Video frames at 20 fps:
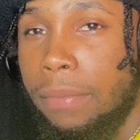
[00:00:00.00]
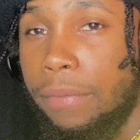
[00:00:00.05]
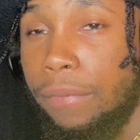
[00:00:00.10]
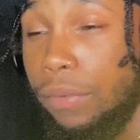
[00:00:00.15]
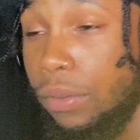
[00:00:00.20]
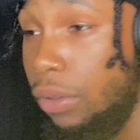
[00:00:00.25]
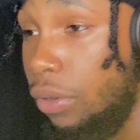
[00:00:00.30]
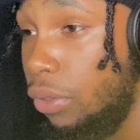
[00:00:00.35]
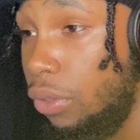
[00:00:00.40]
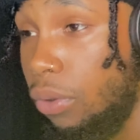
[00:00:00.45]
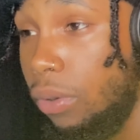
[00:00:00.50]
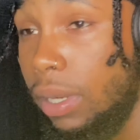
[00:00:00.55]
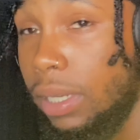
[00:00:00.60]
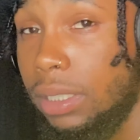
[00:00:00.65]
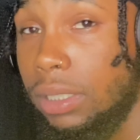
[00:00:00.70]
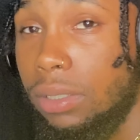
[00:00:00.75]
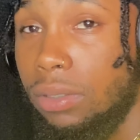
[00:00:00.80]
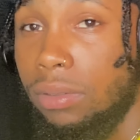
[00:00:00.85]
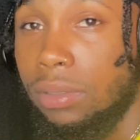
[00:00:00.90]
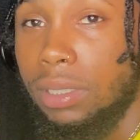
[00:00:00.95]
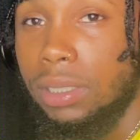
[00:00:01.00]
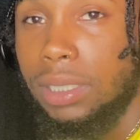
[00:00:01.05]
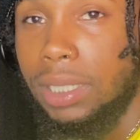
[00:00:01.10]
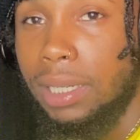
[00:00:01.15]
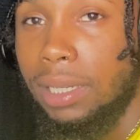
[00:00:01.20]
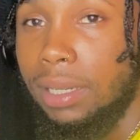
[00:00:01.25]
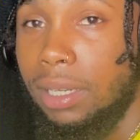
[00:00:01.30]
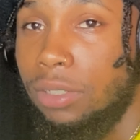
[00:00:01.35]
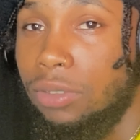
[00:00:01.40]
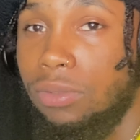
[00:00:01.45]
For you to throw that shit on a
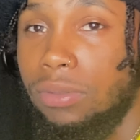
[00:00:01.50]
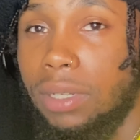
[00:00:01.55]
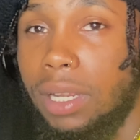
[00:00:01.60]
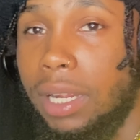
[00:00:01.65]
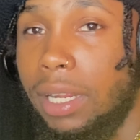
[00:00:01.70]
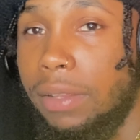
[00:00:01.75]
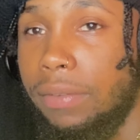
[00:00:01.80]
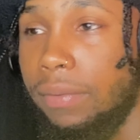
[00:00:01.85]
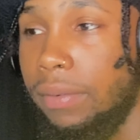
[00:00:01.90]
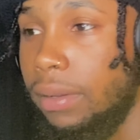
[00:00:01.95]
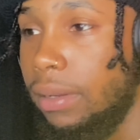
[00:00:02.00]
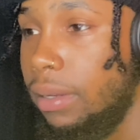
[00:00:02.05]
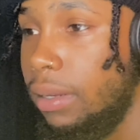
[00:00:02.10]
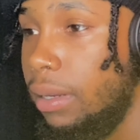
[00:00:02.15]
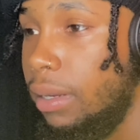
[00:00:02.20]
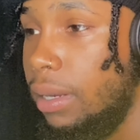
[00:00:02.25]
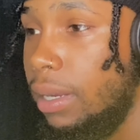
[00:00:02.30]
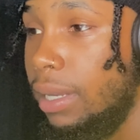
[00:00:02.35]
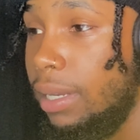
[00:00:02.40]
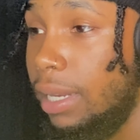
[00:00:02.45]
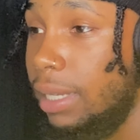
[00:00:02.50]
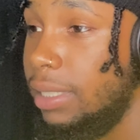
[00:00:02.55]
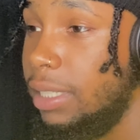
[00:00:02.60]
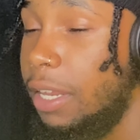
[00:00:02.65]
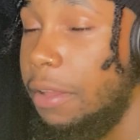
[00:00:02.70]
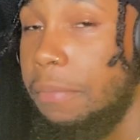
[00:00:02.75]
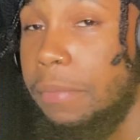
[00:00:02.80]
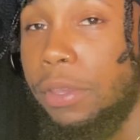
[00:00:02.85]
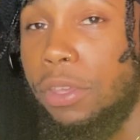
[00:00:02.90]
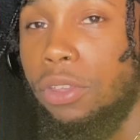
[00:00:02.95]
chain that you not even that's
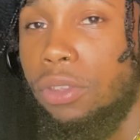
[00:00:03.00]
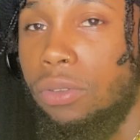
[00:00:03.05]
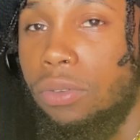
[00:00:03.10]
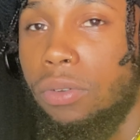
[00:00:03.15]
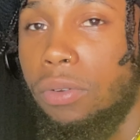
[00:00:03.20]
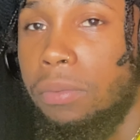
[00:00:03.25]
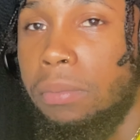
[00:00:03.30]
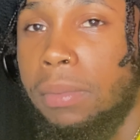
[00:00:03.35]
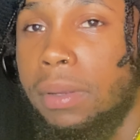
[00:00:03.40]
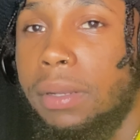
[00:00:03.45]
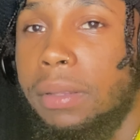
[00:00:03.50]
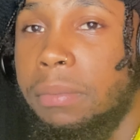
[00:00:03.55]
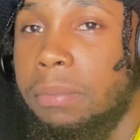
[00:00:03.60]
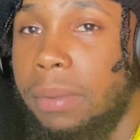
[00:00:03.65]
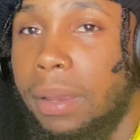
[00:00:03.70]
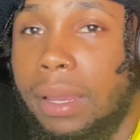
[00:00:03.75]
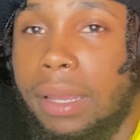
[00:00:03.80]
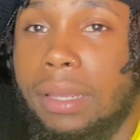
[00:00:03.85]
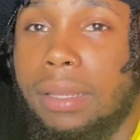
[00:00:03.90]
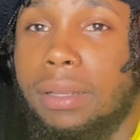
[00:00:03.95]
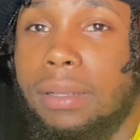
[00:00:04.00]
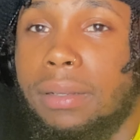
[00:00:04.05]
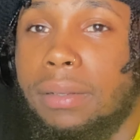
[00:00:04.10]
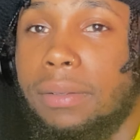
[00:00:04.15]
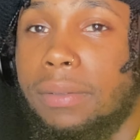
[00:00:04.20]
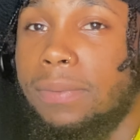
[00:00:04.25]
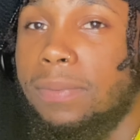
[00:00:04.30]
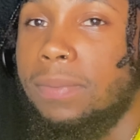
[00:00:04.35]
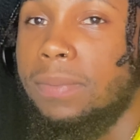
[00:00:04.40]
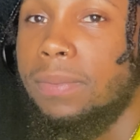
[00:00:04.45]
not making you no money back.
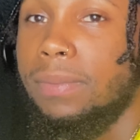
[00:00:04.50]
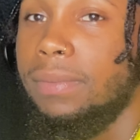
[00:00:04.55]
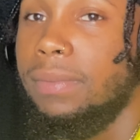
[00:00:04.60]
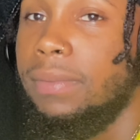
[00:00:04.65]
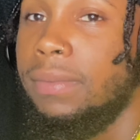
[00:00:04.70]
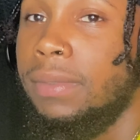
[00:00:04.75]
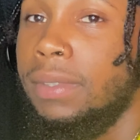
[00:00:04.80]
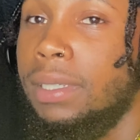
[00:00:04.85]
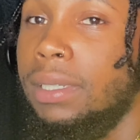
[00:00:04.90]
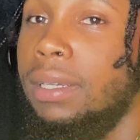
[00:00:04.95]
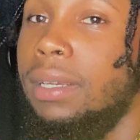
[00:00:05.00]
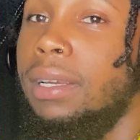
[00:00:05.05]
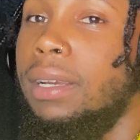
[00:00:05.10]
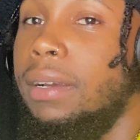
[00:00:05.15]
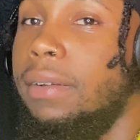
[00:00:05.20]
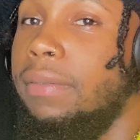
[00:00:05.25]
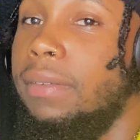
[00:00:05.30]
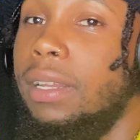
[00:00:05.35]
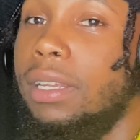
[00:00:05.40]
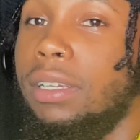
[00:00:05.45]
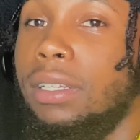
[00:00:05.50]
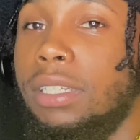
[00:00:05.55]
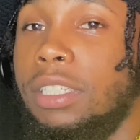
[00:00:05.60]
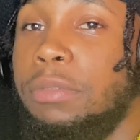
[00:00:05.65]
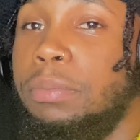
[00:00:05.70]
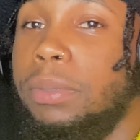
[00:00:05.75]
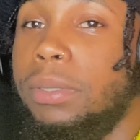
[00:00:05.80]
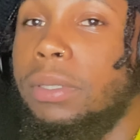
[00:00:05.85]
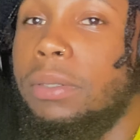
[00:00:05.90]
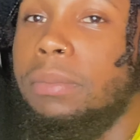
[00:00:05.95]
I feel like at least
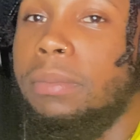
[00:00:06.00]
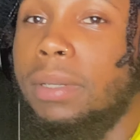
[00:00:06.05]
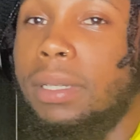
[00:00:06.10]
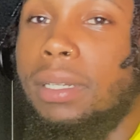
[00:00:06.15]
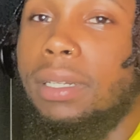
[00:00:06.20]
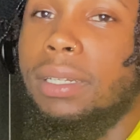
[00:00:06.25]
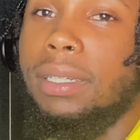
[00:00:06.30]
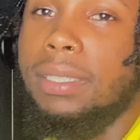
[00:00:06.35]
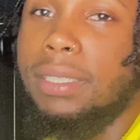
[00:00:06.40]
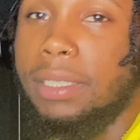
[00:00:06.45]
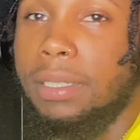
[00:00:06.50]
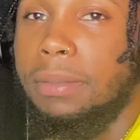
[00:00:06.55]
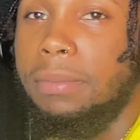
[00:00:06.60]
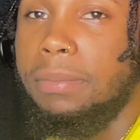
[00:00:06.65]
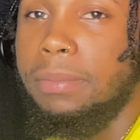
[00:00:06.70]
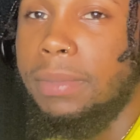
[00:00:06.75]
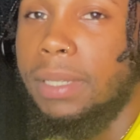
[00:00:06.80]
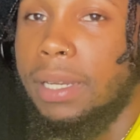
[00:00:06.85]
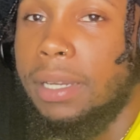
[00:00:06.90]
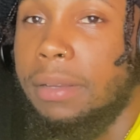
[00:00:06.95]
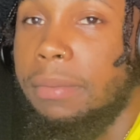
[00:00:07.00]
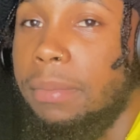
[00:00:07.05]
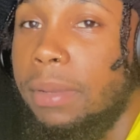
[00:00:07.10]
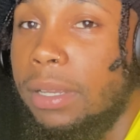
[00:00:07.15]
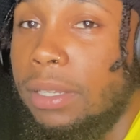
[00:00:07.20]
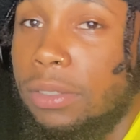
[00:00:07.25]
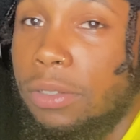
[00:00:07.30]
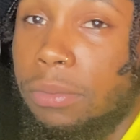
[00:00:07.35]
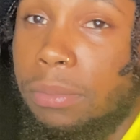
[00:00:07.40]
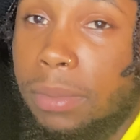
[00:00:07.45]
put your money to something that can
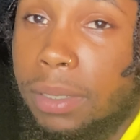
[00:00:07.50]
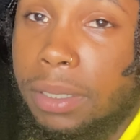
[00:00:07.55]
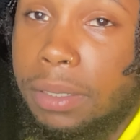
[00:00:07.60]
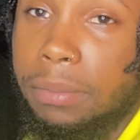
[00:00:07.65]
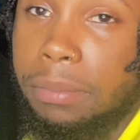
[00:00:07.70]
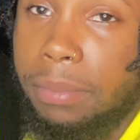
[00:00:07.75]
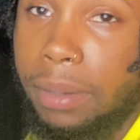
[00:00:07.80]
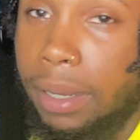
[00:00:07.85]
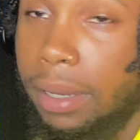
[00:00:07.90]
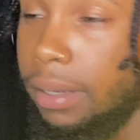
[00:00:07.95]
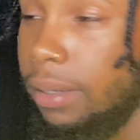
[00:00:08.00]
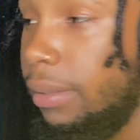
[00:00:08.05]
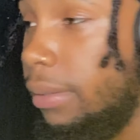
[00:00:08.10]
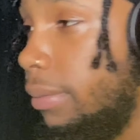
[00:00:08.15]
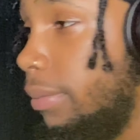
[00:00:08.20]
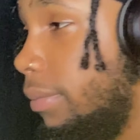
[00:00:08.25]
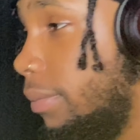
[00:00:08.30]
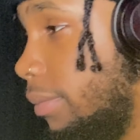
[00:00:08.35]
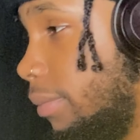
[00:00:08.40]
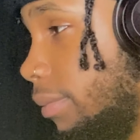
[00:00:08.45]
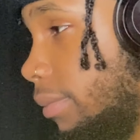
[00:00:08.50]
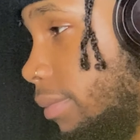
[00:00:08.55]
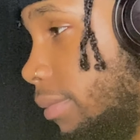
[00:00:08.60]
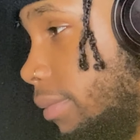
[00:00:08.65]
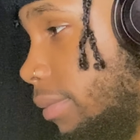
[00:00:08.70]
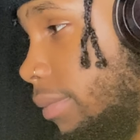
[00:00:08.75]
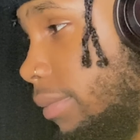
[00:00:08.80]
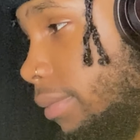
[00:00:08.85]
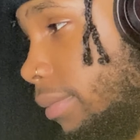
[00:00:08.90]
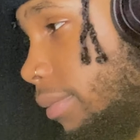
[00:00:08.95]
make your money back.
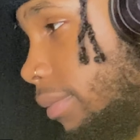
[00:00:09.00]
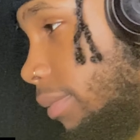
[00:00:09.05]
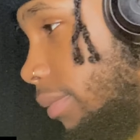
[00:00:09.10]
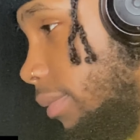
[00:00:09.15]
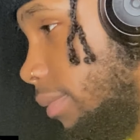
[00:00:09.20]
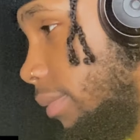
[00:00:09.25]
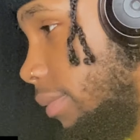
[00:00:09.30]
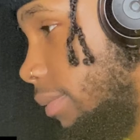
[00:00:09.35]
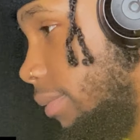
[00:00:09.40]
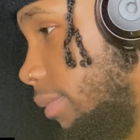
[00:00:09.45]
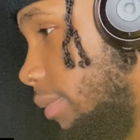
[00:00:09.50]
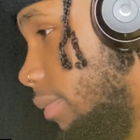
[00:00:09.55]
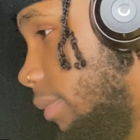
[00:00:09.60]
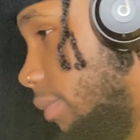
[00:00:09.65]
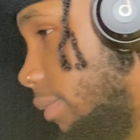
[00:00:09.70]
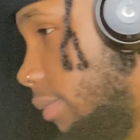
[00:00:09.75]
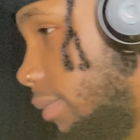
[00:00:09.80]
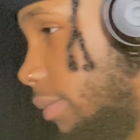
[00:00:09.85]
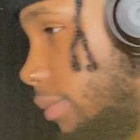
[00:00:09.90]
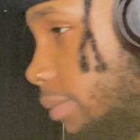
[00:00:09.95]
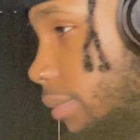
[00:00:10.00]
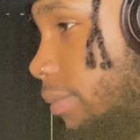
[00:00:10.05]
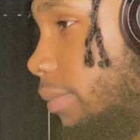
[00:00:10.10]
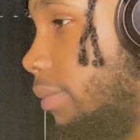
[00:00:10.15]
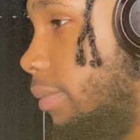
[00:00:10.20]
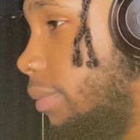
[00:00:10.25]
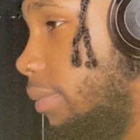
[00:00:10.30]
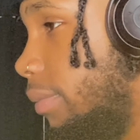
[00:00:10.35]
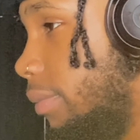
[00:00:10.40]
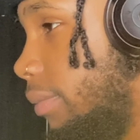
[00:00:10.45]

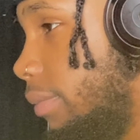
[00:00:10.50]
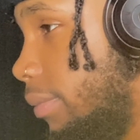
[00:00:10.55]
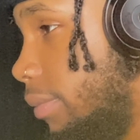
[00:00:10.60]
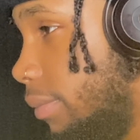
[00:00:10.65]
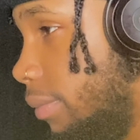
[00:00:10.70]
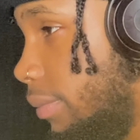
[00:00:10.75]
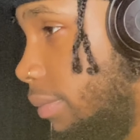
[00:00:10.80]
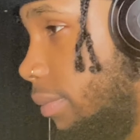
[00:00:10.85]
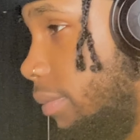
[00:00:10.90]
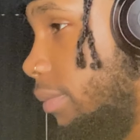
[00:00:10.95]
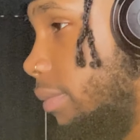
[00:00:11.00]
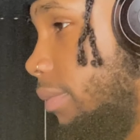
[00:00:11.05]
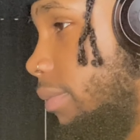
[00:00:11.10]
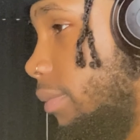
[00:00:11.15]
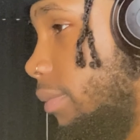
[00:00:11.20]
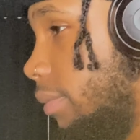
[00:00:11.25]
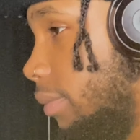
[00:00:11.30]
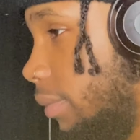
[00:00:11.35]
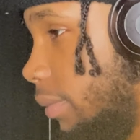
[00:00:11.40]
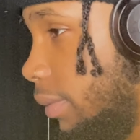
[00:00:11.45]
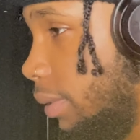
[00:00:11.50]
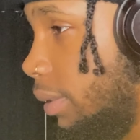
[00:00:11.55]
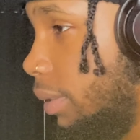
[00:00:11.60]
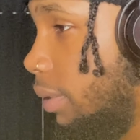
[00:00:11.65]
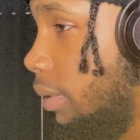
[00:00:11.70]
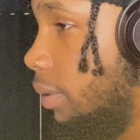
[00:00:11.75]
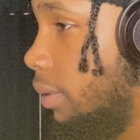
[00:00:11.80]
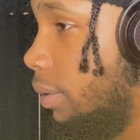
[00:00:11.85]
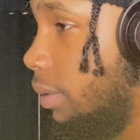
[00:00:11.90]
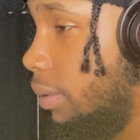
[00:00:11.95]
I like
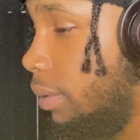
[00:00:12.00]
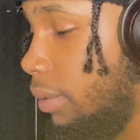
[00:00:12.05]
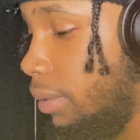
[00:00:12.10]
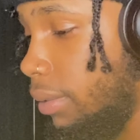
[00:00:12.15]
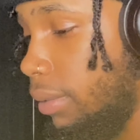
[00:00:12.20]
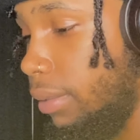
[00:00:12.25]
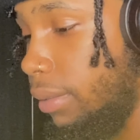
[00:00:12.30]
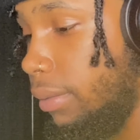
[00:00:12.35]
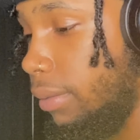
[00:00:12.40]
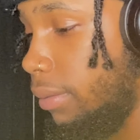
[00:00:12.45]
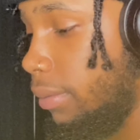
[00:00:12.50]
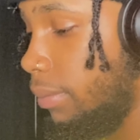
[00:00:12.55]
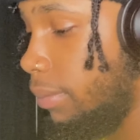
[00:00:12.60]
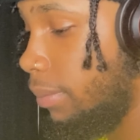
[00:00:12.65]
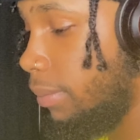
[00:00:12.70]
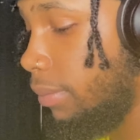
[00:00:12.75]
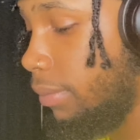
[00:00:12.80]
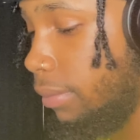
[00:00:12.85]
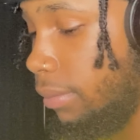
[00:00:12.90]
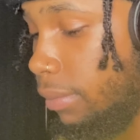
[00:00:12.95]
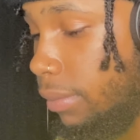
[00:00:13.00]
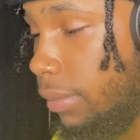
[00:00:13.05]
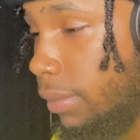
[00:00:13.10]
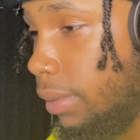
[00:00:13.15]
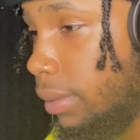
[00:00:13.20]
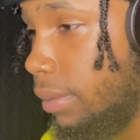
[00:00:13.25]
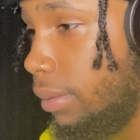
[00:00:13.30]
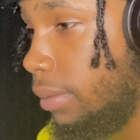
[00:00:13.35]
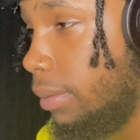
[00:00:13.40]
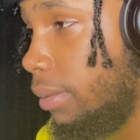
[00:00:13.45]
this way, man. You like
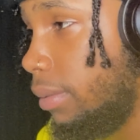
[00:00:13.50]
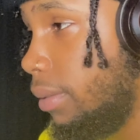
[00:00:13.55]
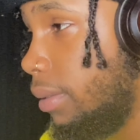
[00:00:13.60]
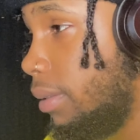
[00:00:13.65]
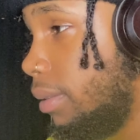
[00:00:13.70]
them too?